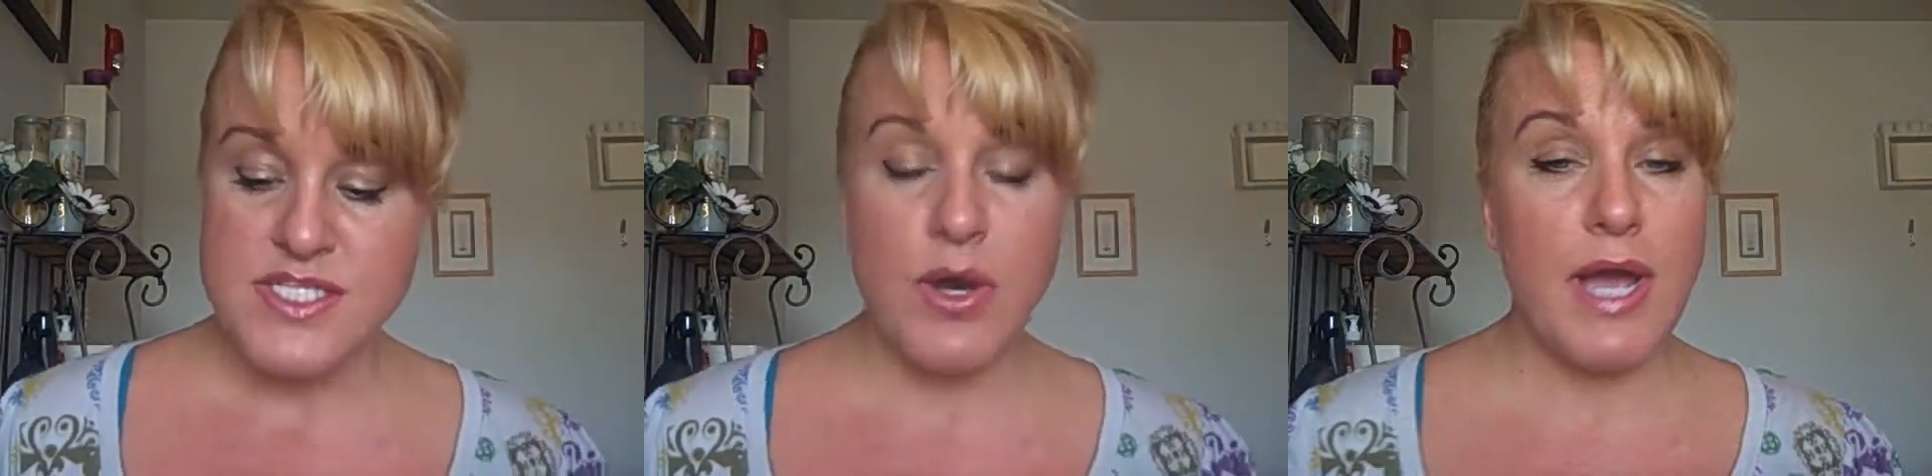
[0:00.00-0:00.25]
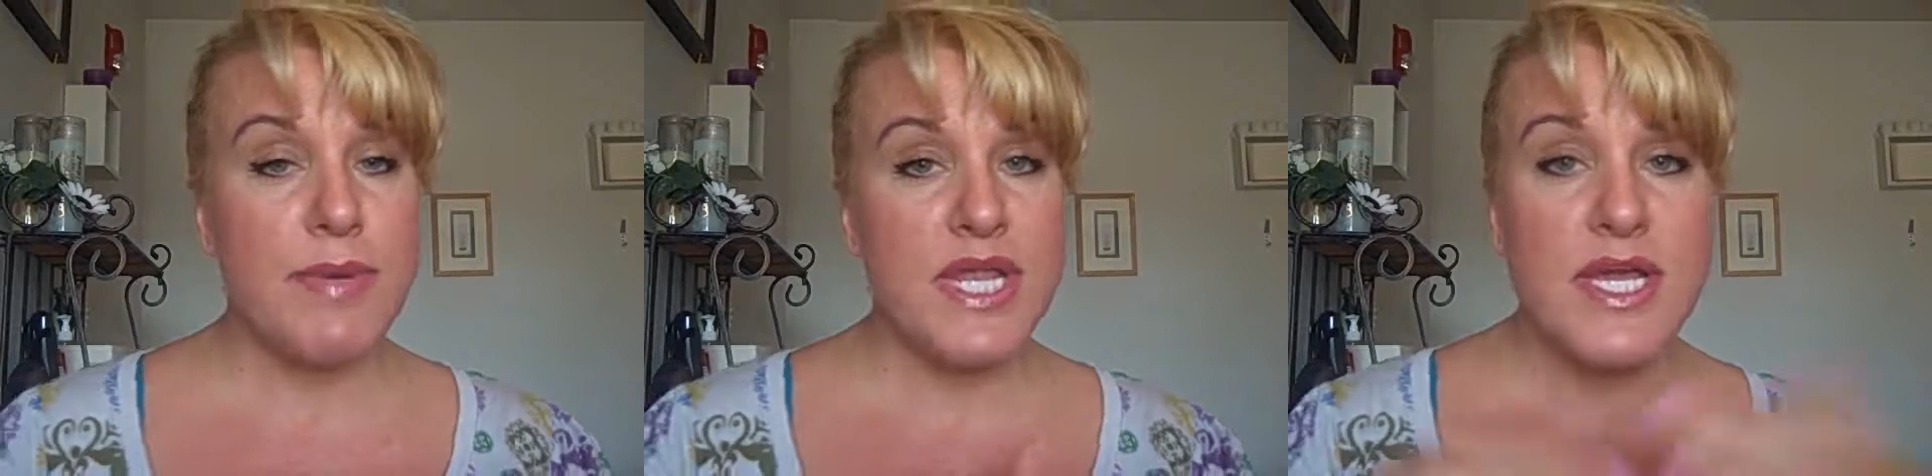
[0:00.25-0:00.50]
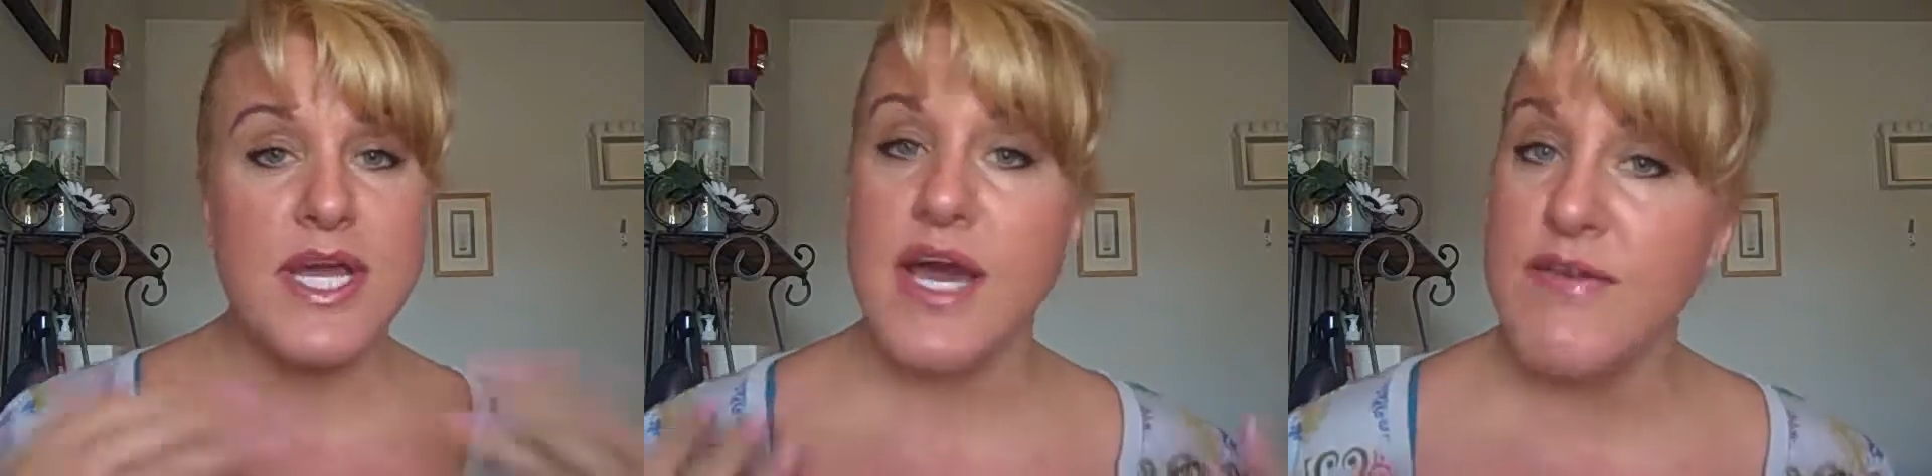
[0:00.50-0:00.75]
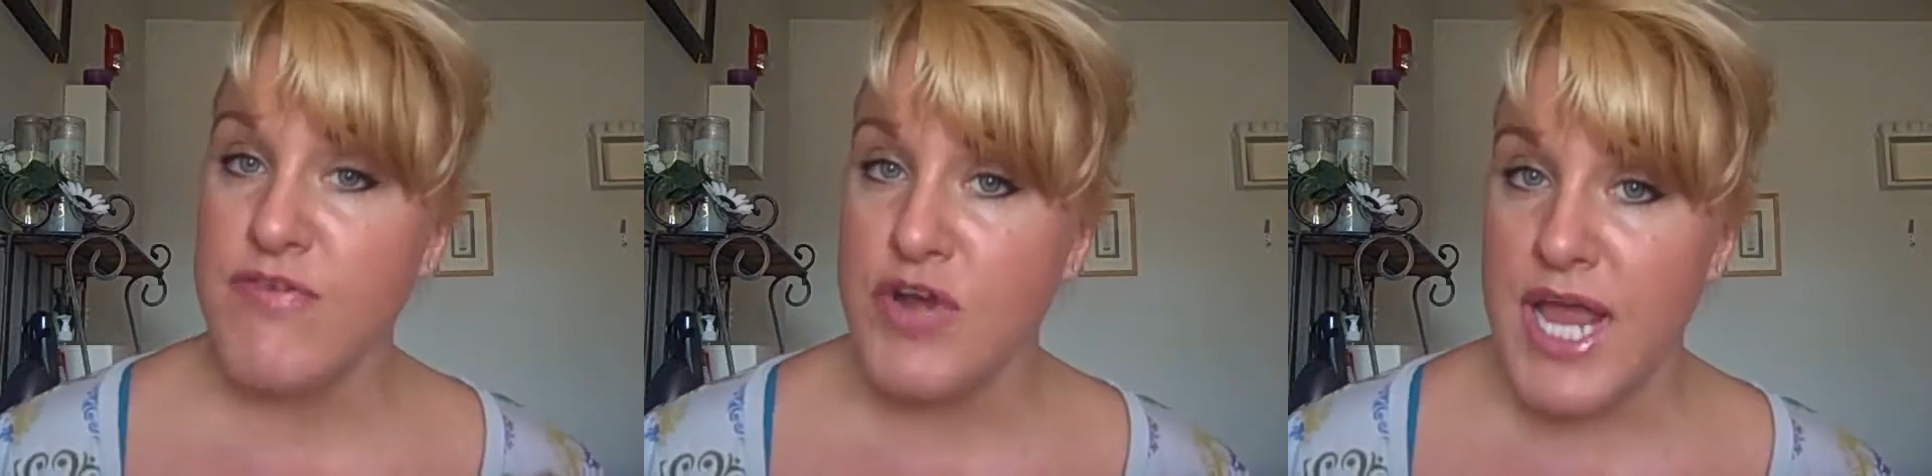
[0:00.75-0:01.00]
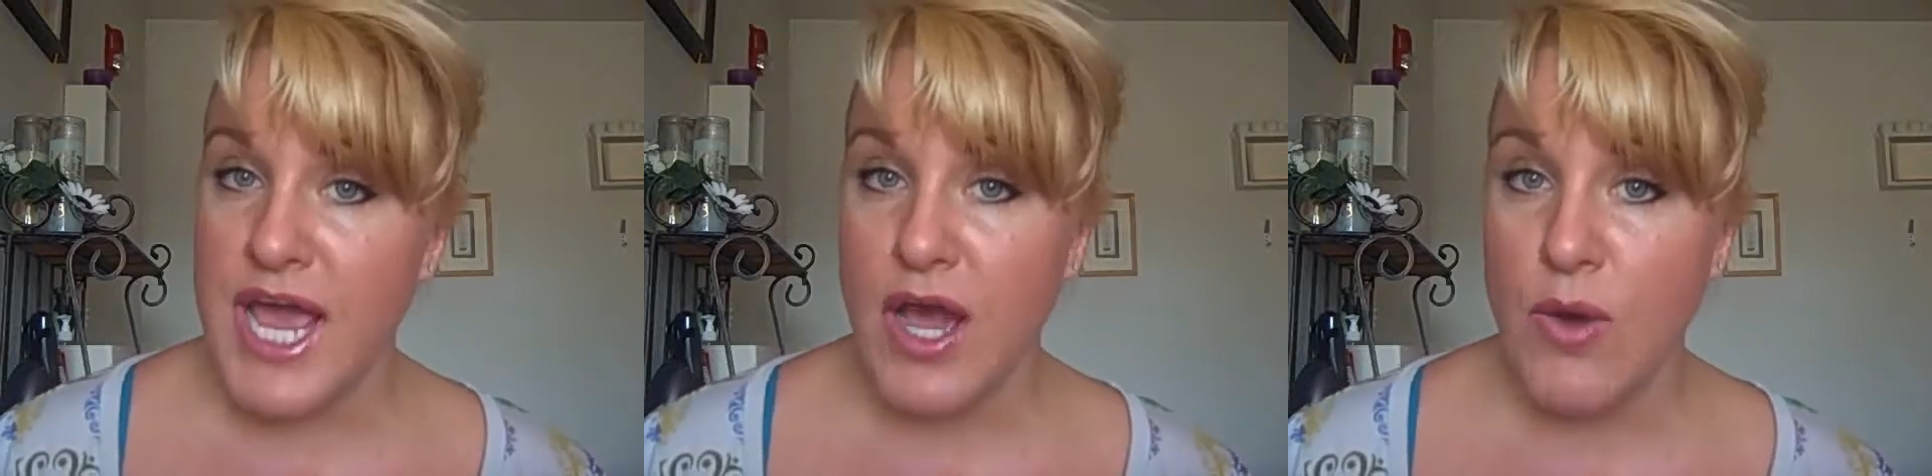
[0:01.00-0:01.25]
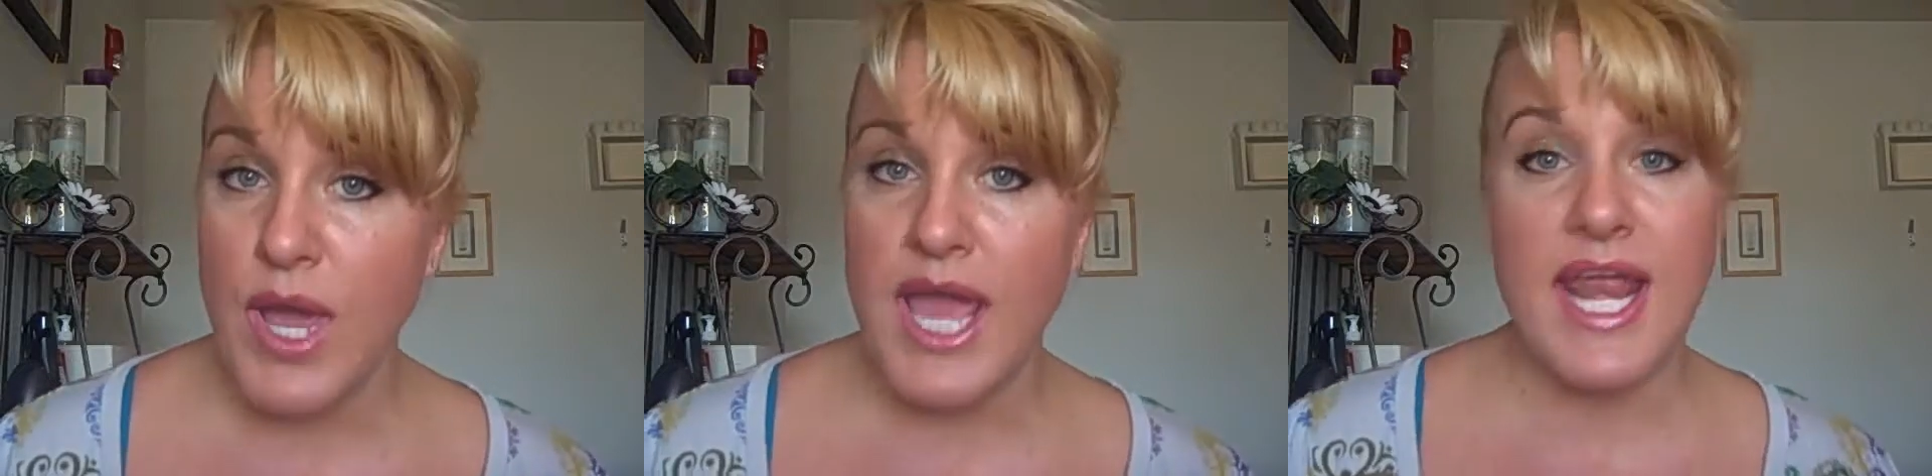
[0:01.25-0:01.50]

So I'm going to cut for now